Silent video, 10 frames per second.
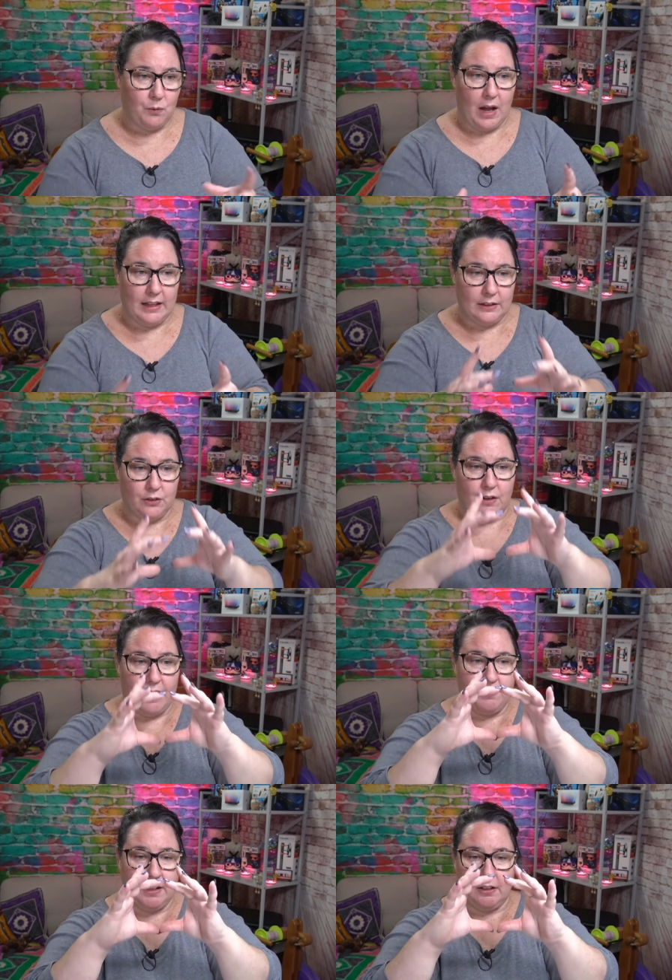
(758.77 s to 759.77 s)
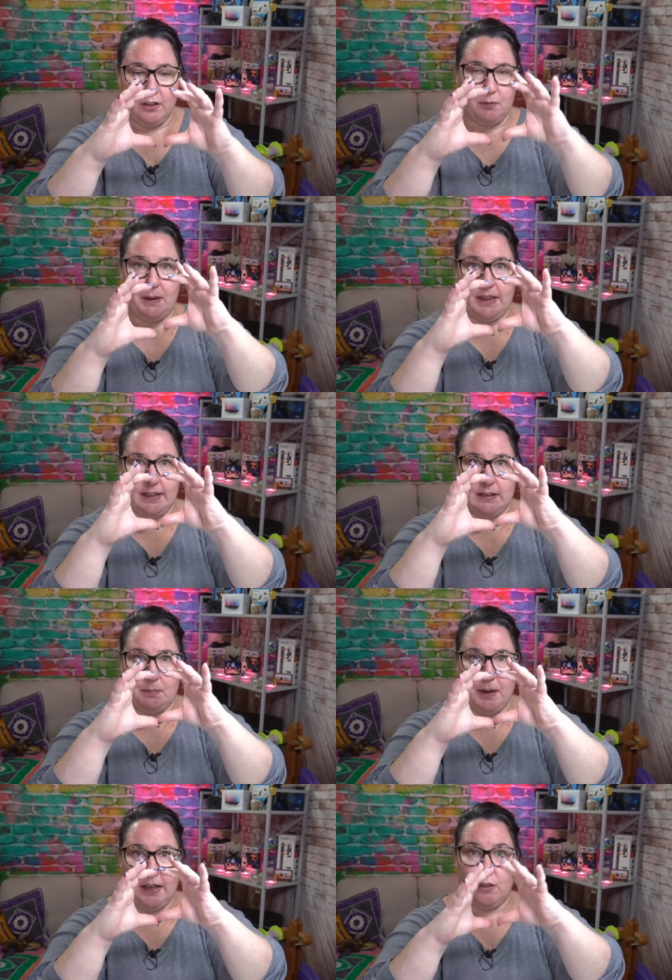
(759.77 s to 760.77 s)
a, little graph that could be this
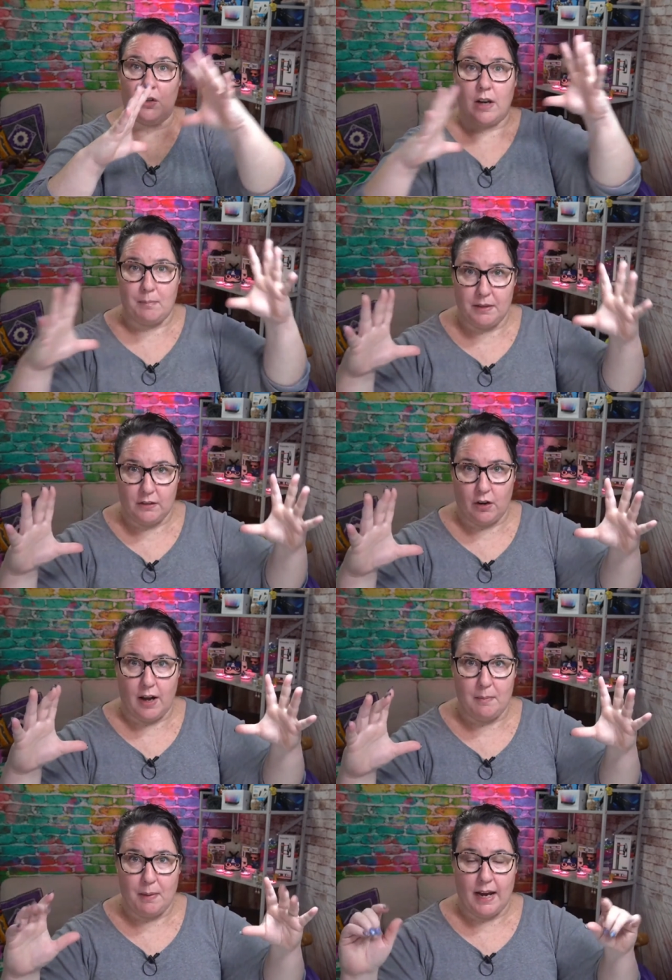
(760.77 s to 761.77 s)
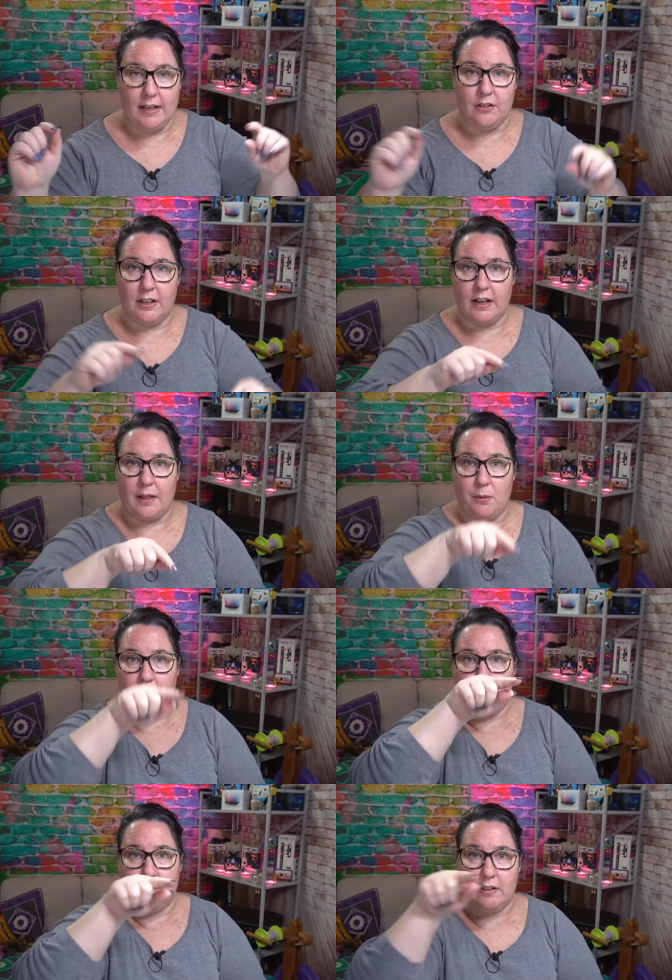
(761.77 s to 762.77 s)
big took up an entire page, and another
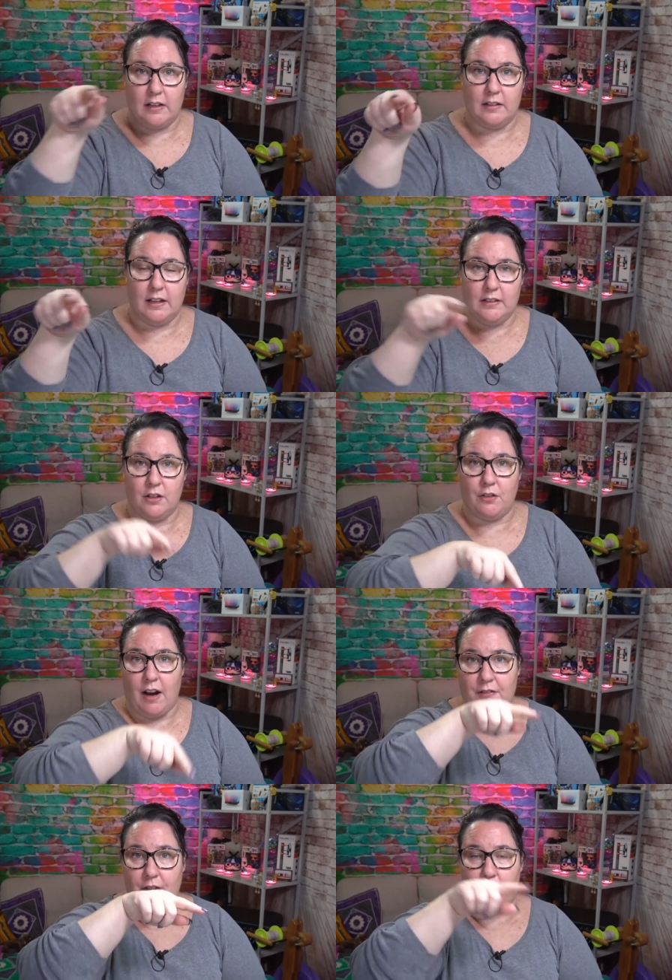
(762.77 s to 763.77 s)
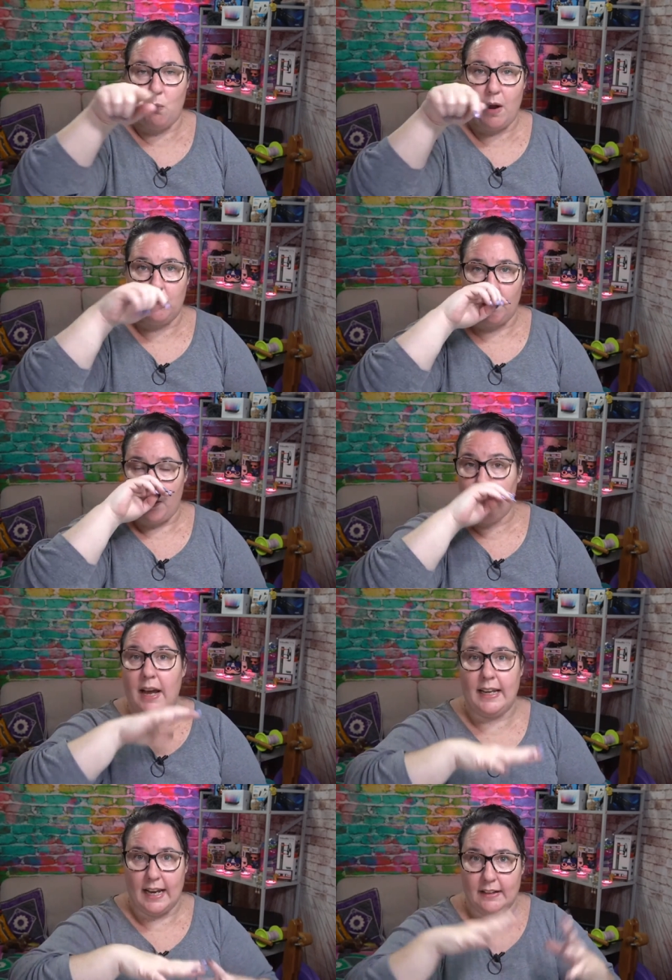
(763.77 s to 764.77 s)
one that, that is a graph of one row
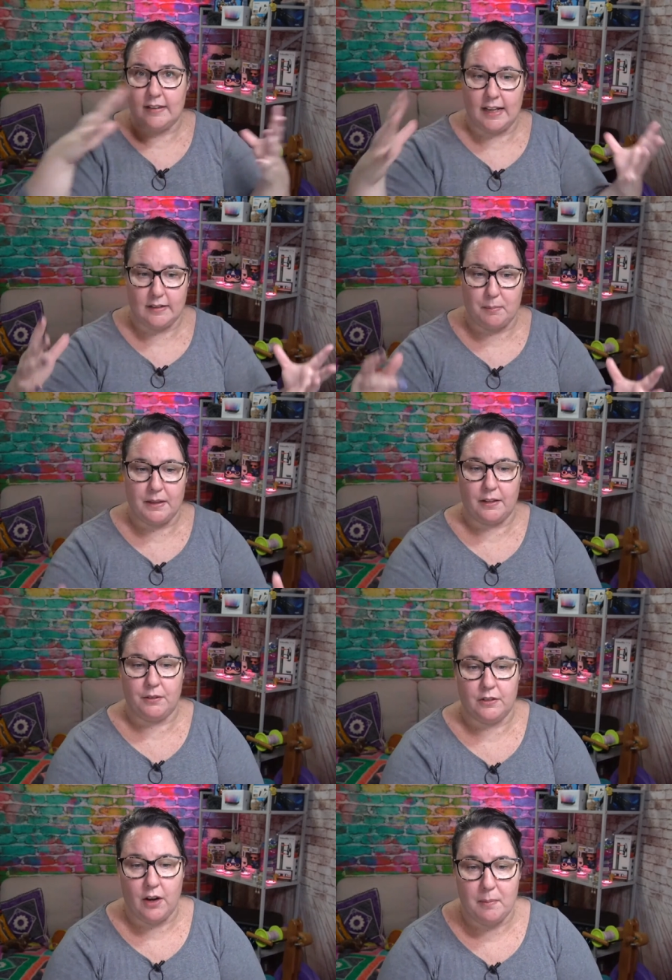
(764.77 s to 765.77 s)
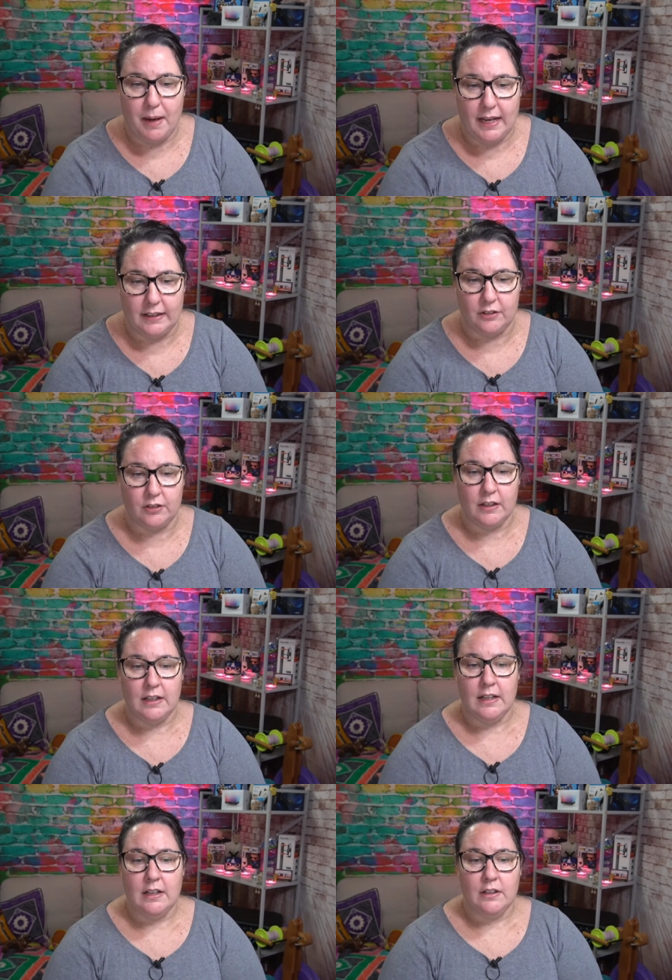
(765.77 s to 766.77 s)
again takes up another entire page.
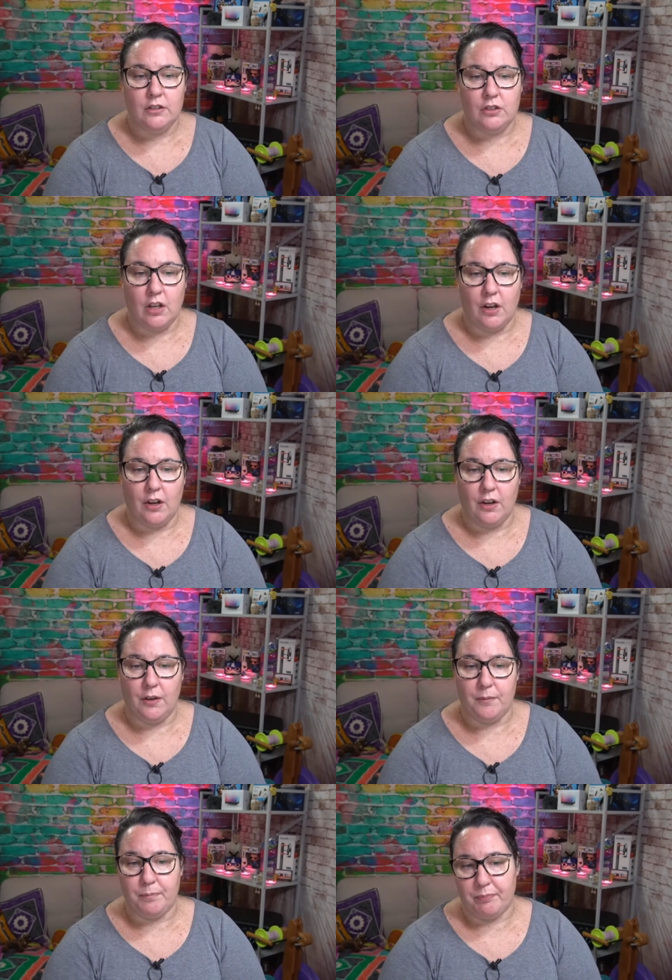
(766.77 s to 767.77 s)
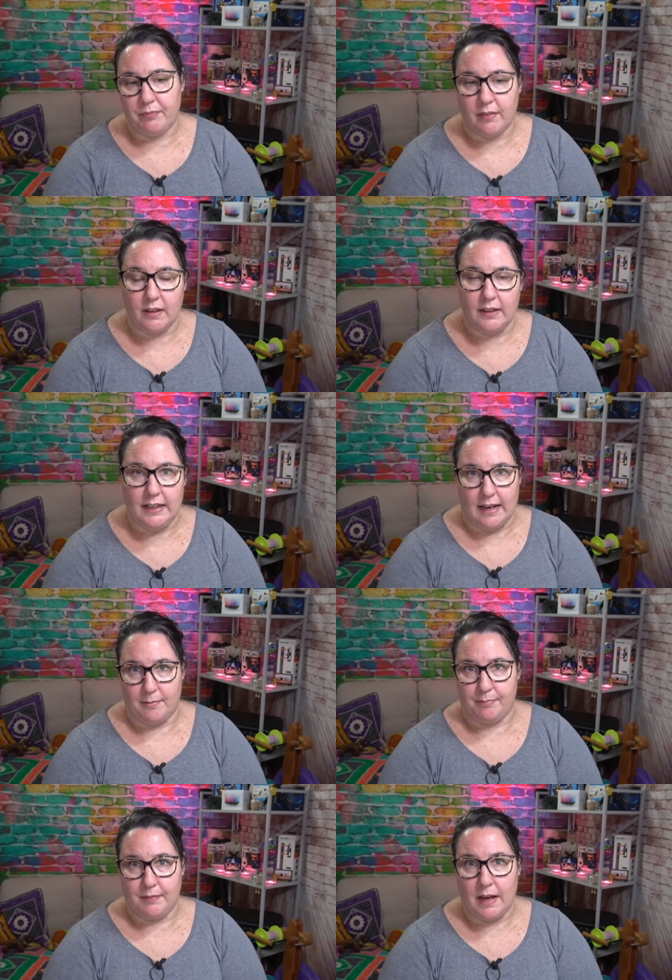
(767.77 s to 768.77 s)
So, yeah,
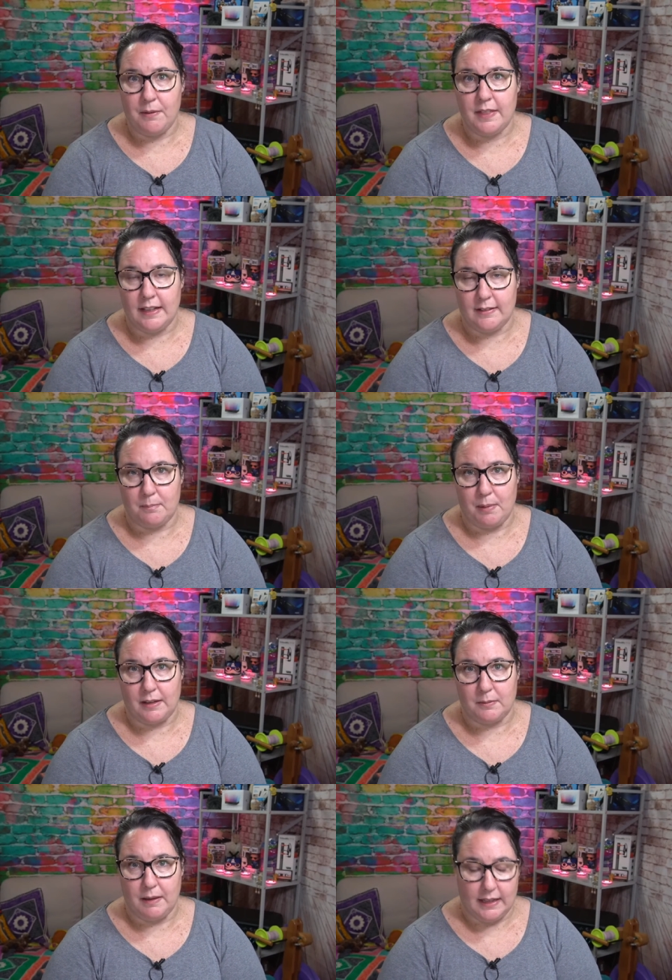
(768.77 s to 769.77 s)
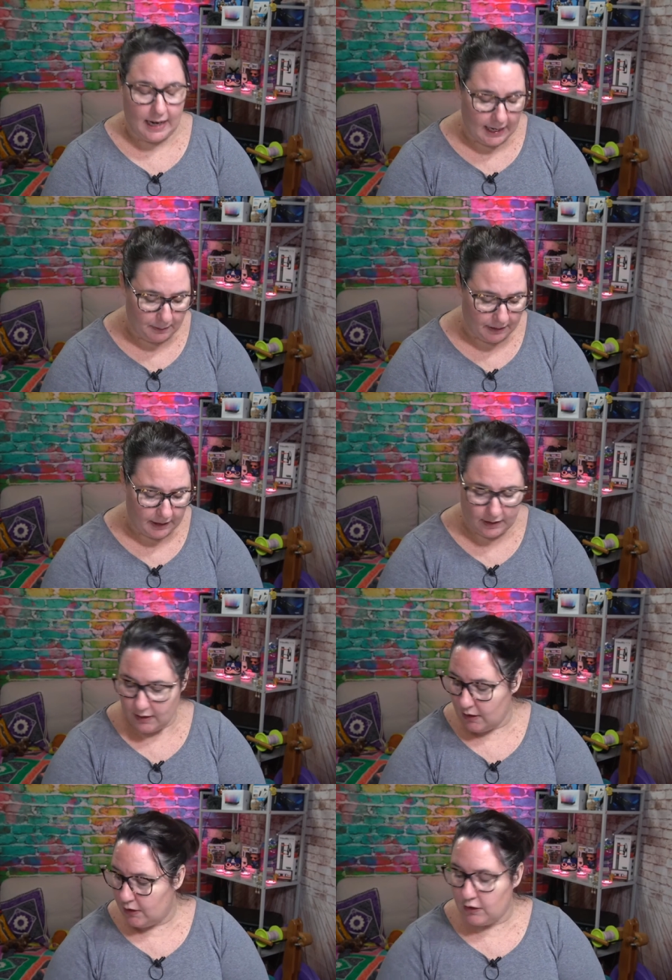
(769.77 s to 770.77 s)
that were things that bugged me. Anyway,
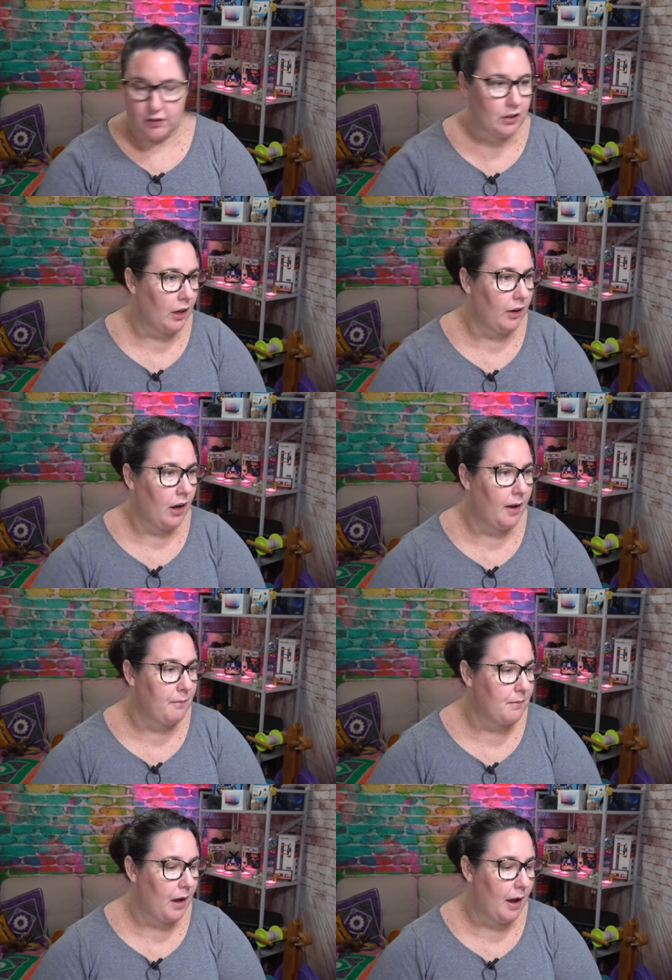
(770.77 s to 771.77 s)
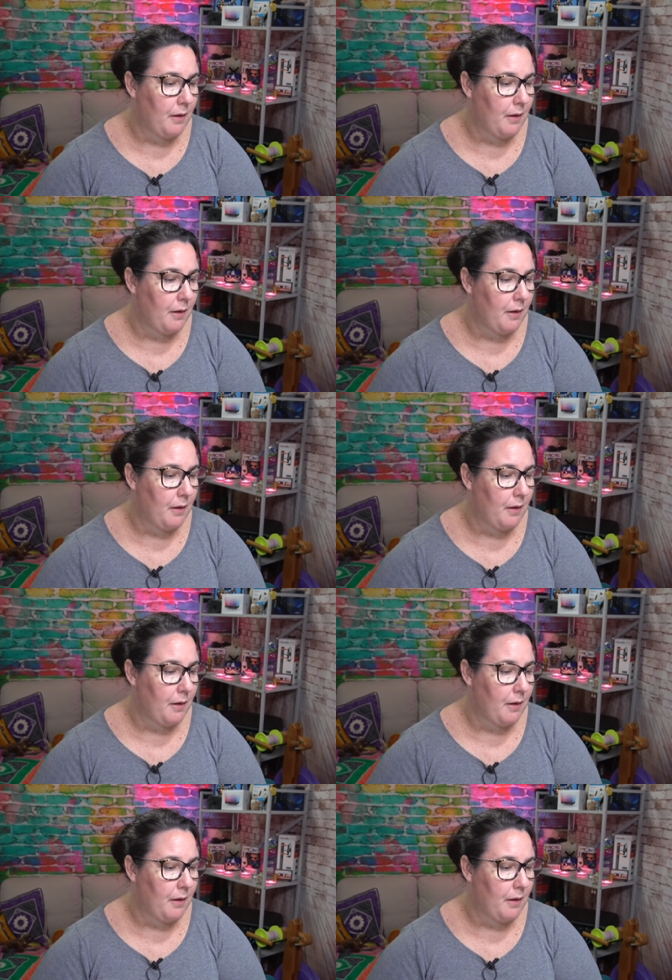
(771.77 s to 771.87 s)
so um, I,